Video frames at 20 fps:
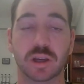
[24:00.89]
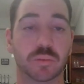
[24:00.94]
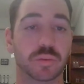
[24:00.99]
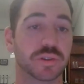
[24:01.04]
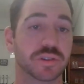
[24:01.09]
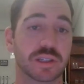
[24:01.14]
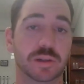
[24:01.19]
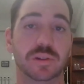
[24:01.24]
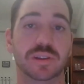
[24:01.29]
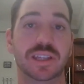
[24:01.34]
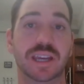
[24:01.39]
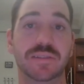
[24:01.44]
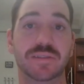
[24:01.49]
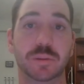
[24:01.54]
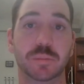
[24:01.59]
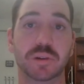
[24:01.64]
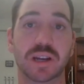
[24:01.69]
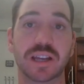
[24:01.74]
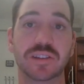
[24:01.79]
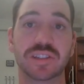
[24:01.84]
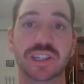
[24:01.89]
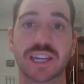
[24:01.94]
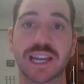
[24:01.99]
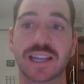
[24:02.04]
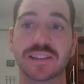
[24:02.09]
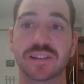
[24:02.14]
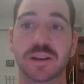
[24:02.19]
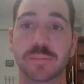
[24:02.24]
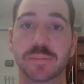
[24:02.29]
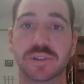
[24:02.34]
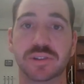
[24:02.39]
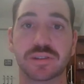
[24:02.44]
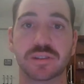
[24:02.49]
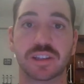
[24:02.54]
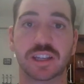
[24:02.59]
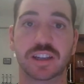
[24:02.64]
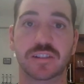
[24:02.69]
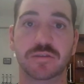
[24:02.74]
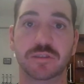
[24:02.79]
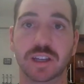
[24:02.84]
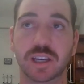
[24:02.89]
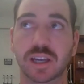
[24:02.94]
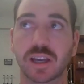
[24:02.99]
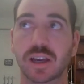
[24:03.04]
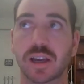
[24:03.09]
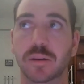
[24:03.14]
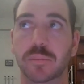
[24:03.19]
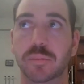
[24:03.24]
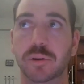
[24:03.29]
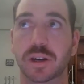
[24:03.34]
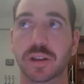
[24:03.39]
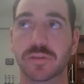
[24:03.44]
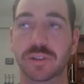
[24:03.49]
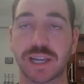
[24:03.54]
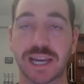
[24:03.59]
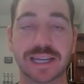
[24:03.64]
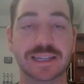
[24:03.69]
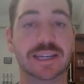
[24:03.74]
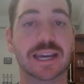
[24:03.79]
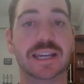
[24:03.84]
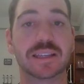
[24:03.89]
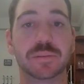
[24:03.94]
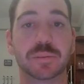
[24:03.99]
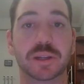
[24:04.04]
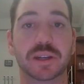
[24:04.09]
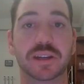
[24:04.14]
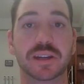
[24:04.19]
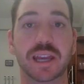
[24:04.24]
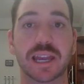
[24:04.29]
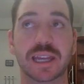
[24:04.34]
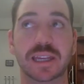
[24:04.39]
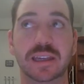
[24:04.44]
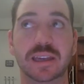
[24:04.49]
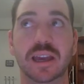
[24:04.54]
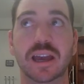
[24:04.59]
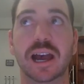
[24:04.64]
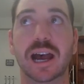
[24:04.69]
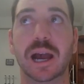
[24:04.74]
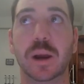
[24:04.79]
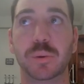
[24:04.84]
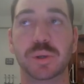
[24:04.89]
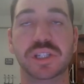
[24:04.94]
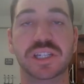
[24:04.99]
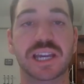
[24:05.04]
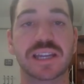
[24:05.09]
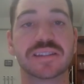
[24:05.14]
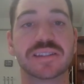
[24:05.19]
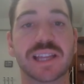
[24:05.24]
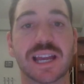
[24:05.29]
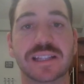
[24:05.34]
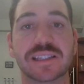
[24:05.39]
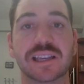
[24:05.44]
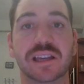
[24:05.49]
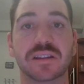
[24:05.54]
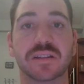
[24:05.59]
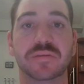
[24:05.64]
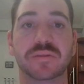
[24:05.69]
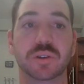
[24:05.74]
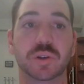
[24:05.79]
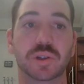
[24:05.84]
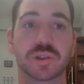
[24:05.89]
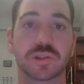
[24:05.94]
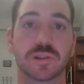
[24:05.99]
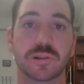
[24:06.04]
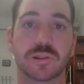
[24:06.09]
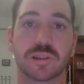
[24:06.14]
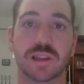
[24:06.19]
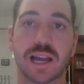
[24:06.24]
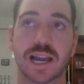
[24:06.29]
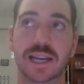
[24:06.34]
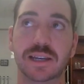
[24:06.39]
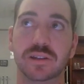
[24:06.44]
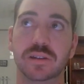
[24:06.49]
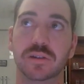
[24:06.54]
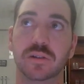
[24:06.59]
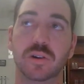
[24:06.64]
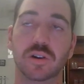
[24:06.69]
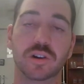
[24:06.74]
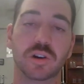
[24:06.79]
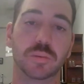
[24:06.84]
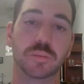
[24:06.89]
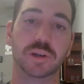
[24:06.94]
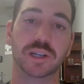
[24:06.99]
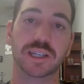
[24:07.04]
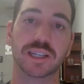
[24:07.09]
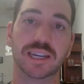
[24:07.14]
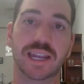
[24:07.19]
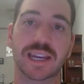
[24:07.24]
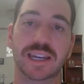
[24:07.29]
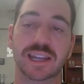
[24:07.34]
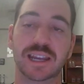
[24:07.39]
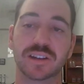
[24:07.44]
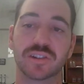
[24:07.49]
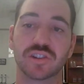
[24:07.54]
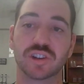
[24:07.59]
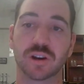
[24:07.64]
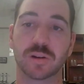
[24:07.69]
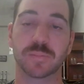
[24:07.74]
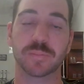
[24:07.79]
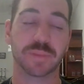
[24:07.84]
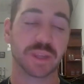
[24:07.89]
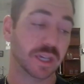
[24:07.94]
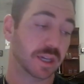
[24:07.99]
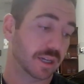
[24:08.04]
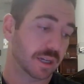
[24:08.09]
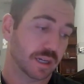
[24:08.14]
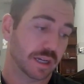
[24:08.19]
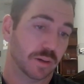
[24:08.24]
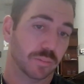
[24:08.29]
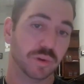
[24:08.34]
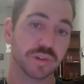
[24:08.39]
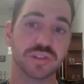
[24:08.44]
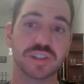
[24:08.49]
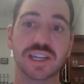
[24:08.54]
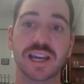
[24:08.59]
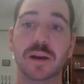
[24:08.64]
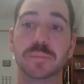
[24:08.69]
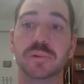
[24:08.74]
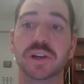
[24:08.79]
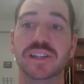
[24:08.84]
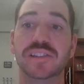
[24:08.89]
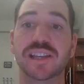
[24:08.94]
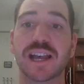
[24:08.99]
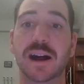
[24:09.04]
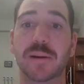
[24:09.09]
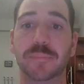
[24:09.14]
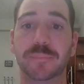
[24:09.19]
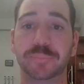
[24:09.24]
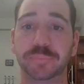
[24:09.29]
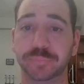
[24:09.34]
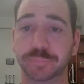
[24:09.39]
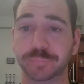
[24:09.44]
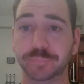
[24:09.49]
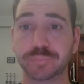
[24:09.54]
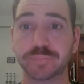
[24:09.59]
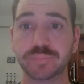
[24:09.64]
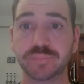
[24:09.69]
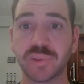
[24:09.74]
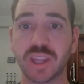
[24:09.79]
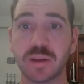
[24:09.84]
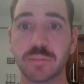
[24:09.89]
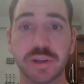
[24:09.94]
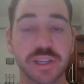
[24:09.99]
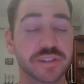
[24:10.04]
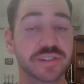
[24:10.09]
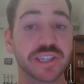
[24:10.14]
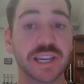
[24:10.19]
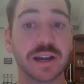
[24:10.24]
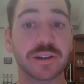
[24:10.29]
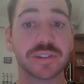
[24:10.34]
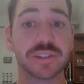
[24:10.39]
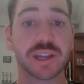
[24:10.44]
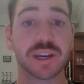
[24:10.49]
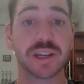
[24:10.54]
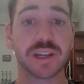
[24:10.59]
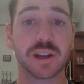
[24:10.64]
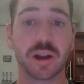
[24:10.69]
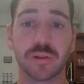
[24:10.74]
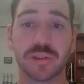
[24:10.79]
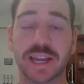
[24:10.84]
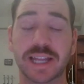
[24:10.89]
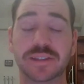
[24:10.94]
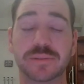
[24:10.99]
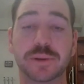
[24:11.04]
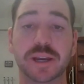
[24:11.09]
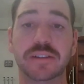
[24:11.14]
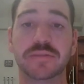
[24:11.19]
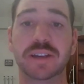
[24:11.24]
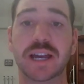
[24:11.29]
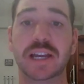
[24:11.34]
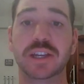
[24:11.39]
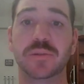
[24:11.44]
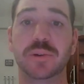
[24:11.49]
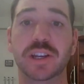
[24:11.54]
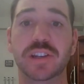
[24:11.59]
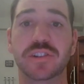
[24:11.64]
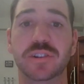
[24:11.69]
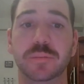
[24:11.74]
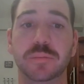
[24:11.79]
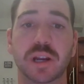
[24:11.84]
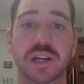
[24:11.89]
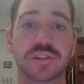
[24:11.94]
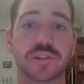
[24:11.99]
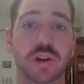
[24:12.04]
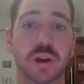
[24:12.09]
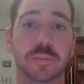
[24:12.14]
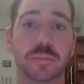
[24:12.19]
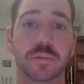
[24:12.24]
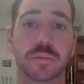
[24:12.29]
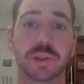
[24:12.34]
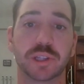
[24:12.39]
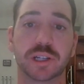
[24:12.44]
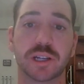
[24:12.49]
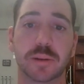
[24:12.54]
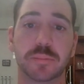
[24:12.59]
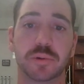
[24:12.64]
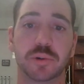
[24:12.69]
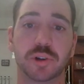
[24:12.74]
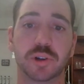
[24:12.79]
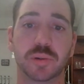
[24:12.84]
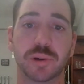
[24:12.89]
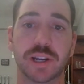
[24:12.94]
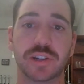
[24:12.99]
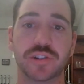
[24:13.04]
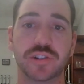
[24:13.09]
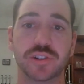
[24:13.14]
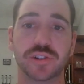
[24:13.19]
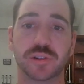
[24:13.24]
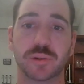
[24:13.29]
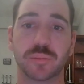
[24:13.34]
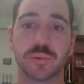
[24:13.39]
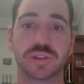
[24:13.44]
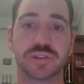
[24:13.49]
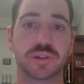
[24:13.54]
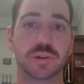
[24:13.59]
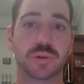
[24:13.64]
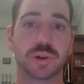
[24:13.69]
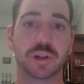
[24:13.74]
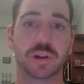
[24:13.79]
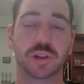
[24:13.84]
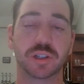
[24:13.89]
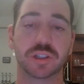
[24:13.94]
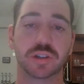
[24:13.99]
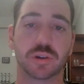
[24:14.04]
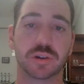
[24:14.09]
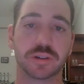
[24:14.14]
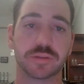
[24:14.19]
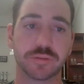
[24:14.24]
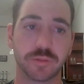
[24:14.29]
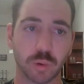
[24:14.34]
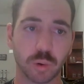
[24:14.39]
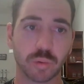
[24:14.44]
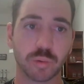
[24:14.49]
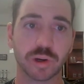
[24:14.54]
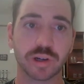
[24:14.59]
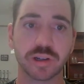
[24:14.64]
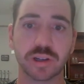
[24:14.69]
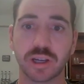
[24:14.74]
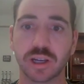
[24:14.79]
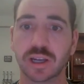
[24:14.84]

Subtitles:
We'll see what Dave Dombrowski has up his sleeve. But if you had to ask me today, I would guess that's how the Phillies are aligned on opening day next year. We'll see how it plays out. But you see how it's going to go. That's my evaluation of Bryce Harper with a couple of questions on what's going on going forward.